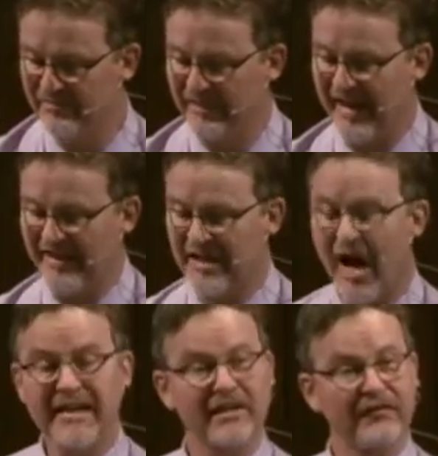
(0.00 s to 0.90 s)
But that
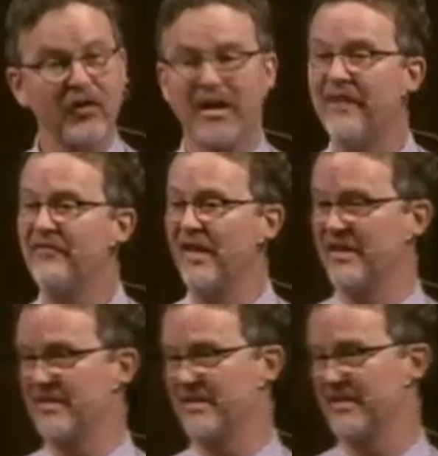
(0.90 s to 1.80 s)
kind of
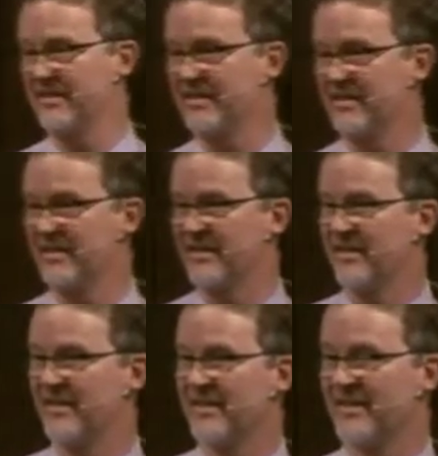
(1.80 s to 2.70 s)
forgiveness
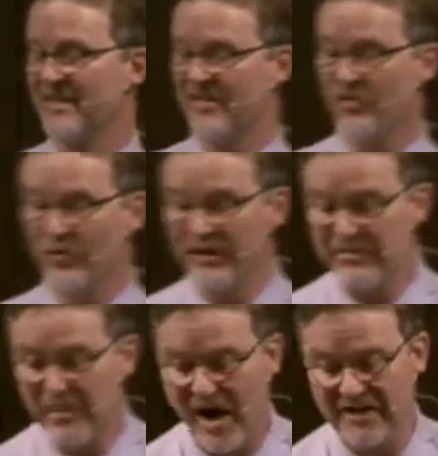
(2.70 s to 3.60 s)
is
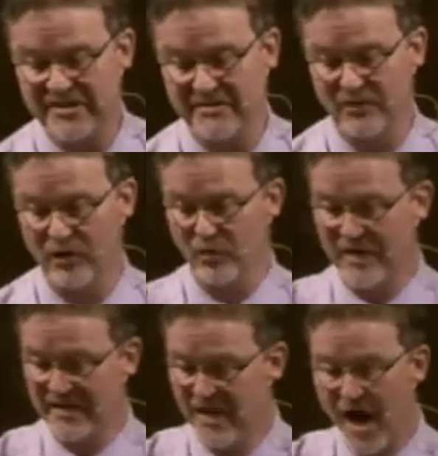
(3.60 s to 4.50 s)
only possible
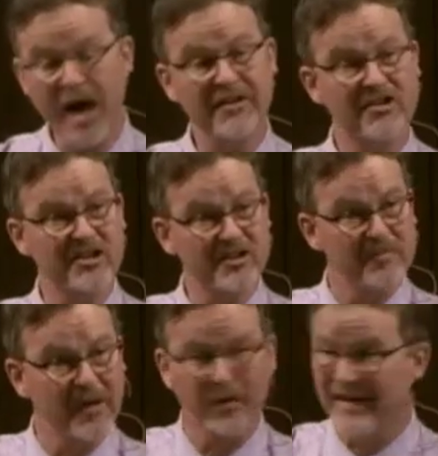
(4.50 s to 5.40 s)
when God's
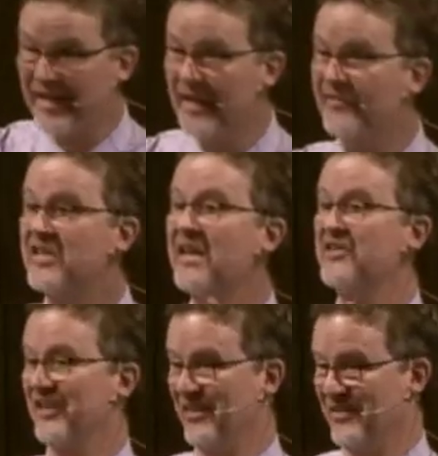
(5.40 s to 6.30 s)
Spirit lives
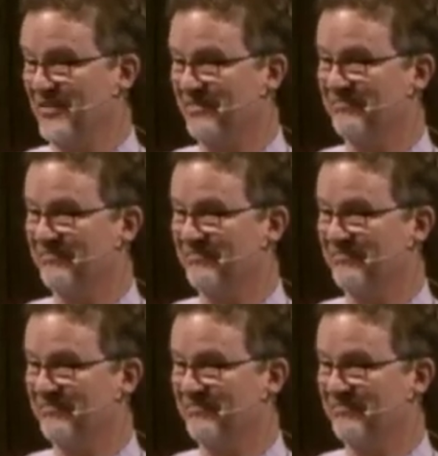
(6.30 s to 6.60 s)
in you